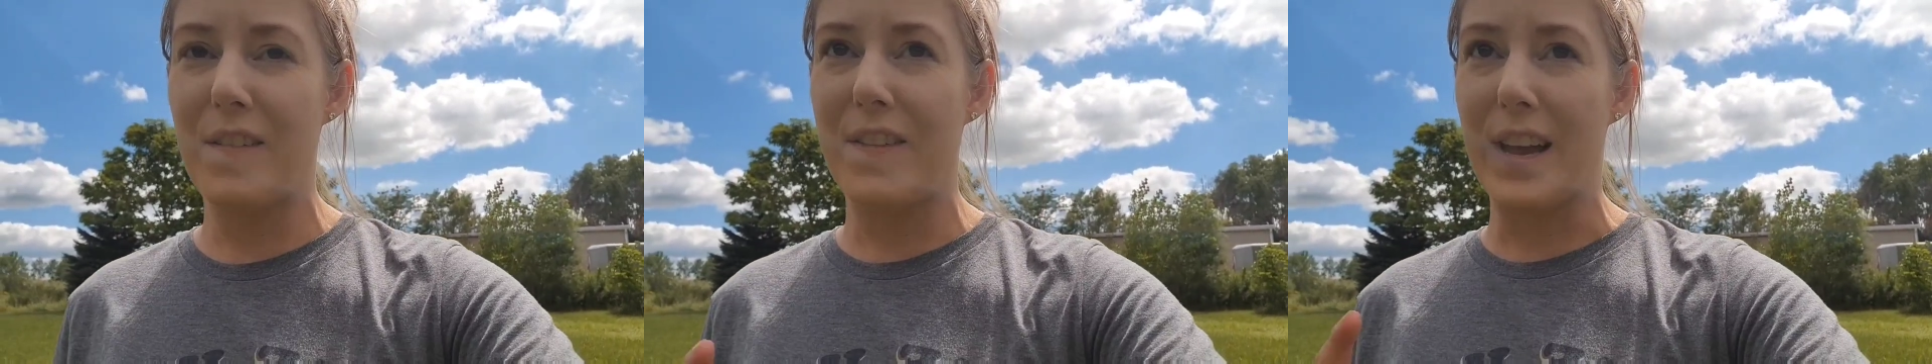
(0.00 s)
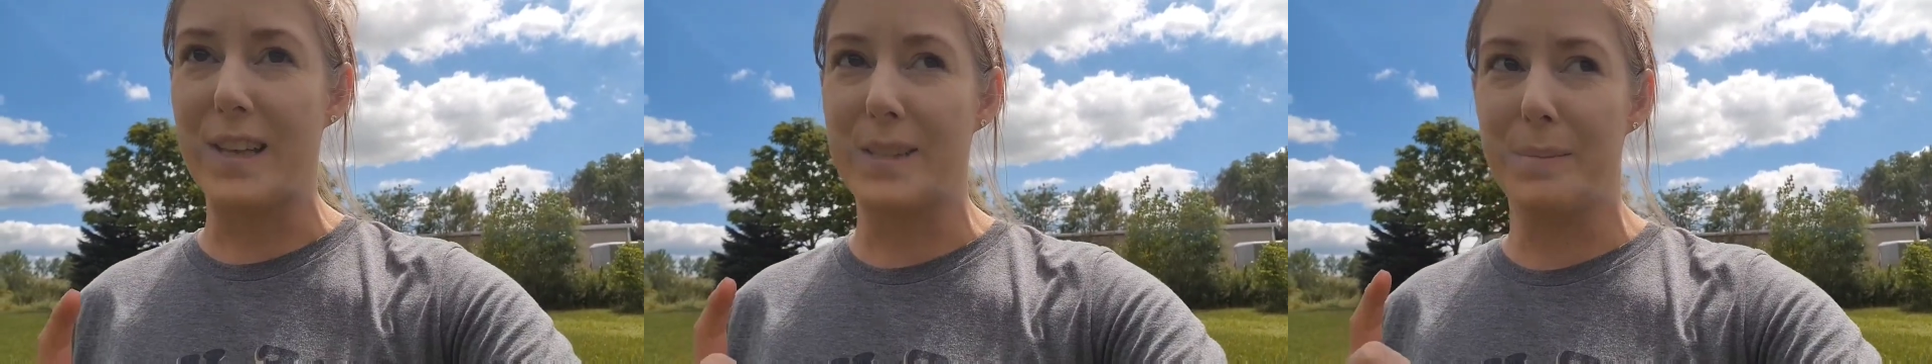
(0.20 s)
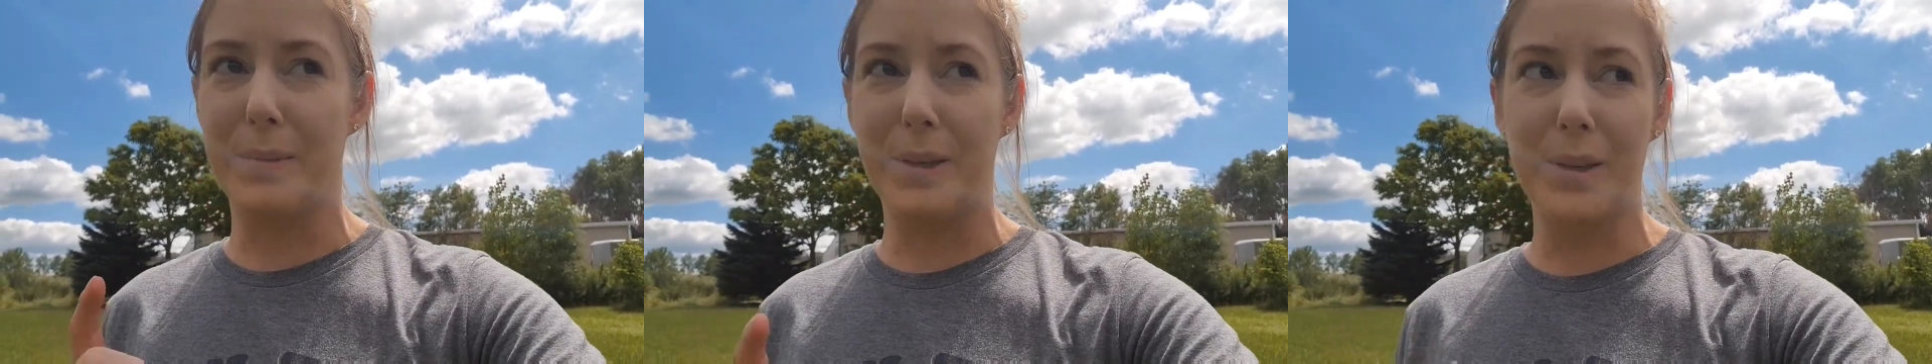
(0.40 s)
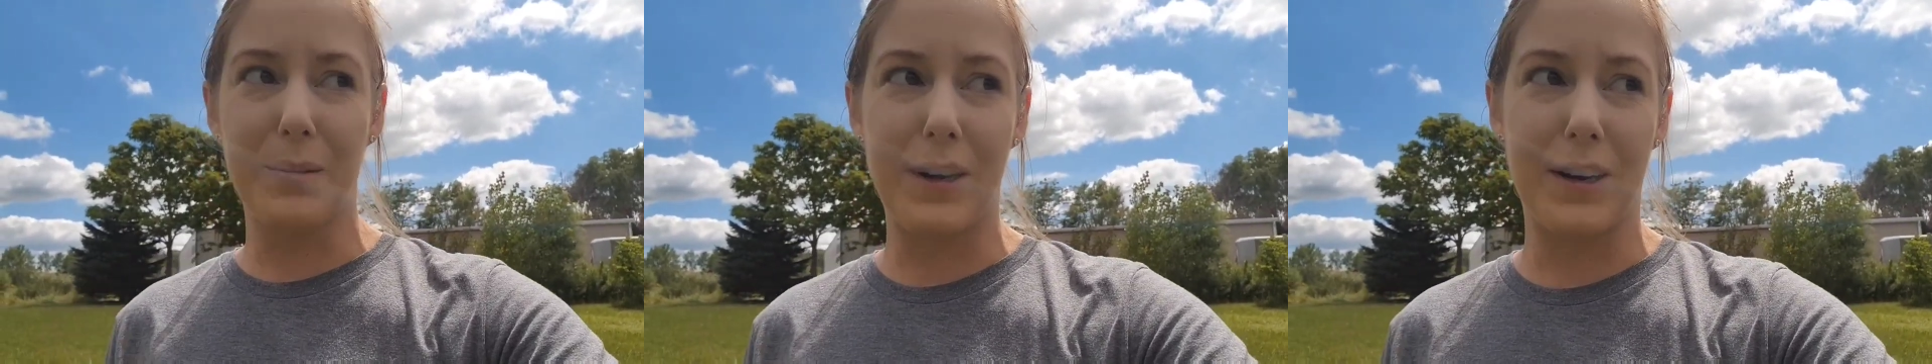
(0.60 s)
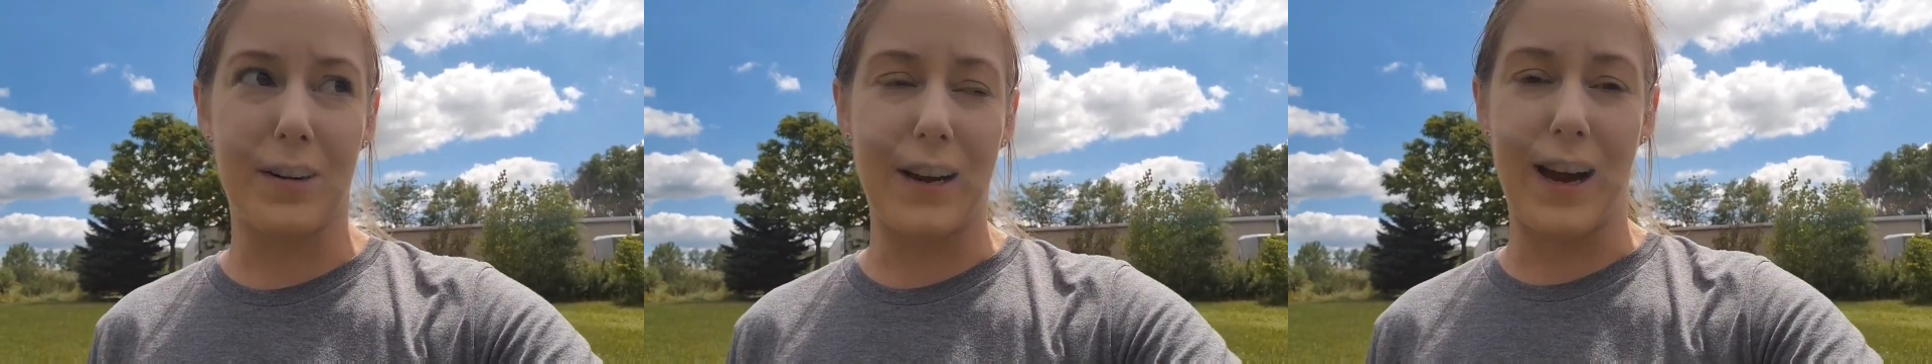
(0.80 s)
if that's
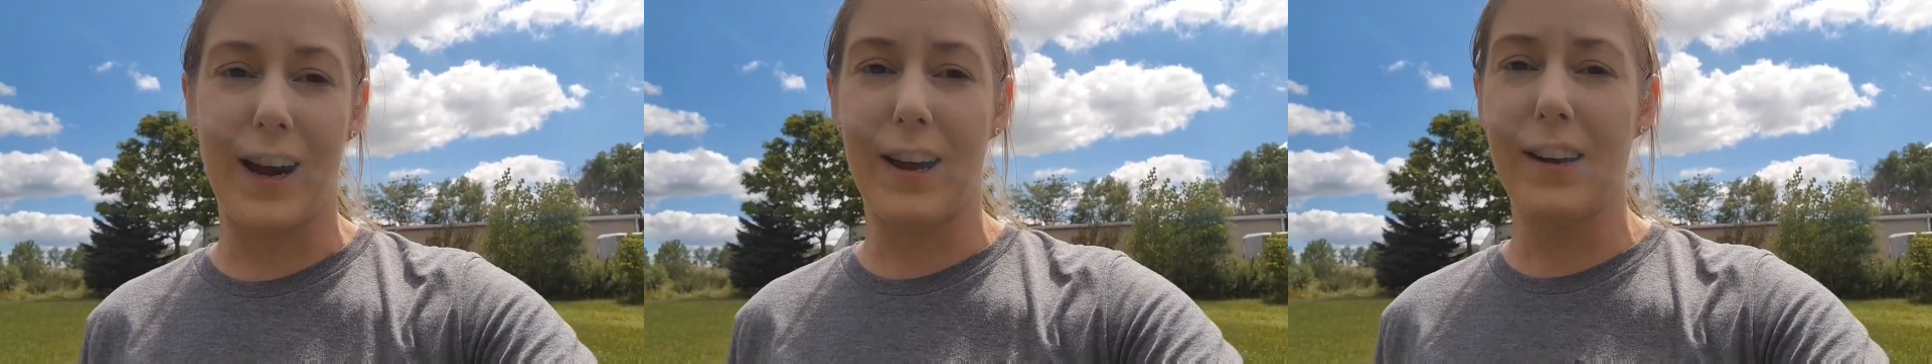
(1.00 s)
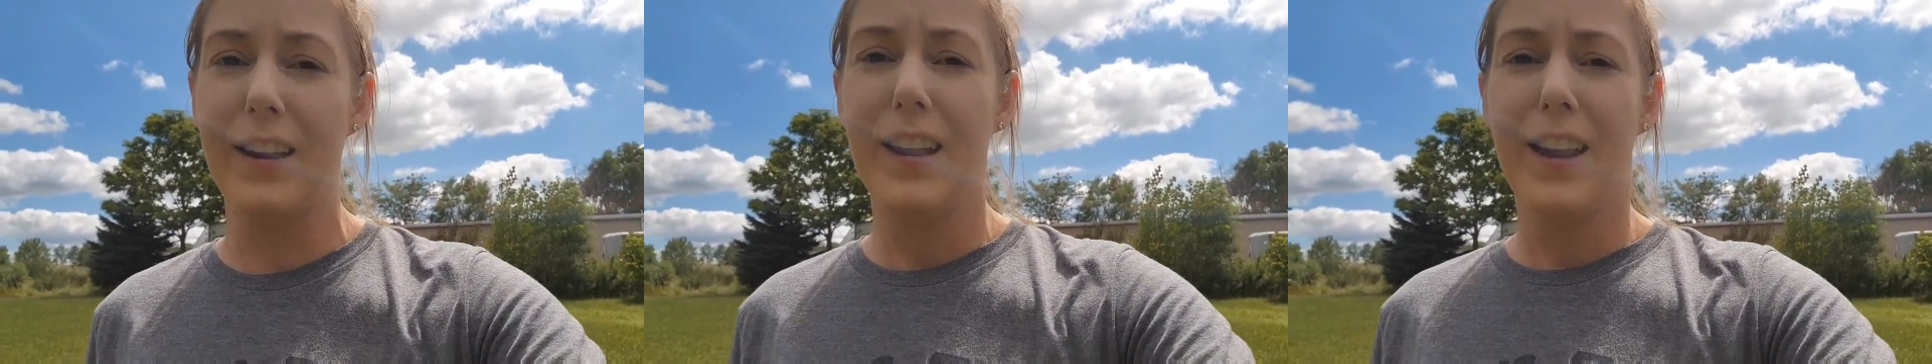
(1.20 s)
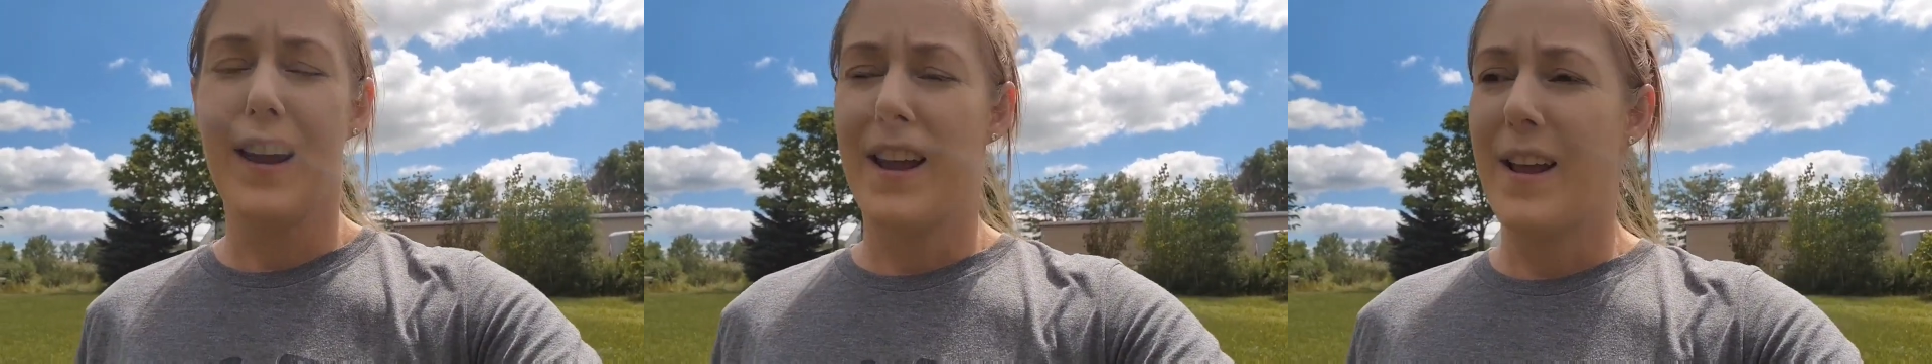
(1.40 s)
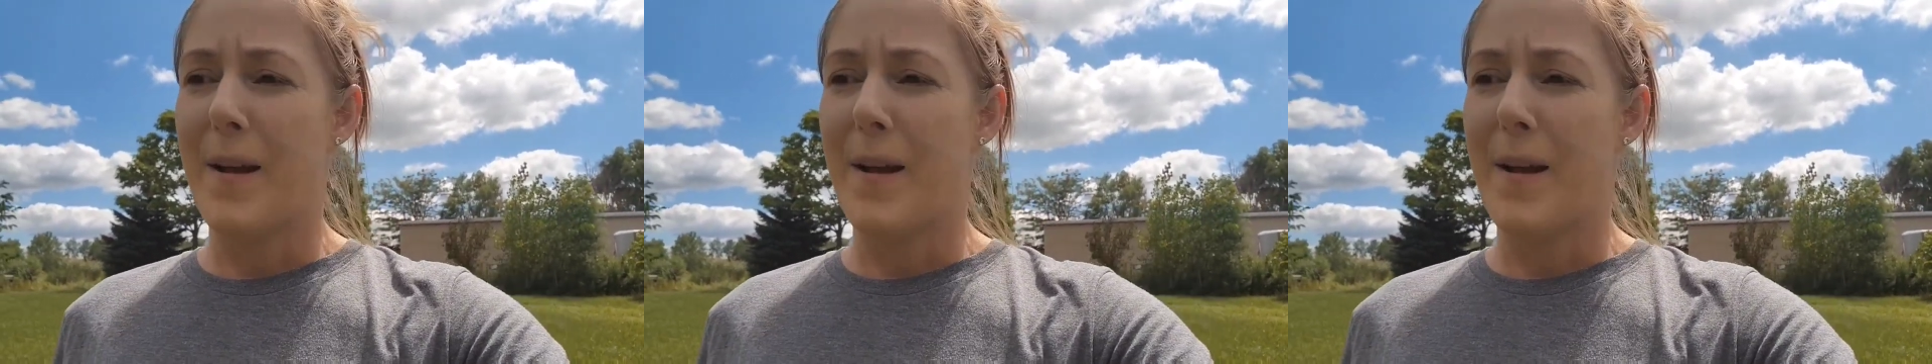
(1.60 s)
milkweed or not and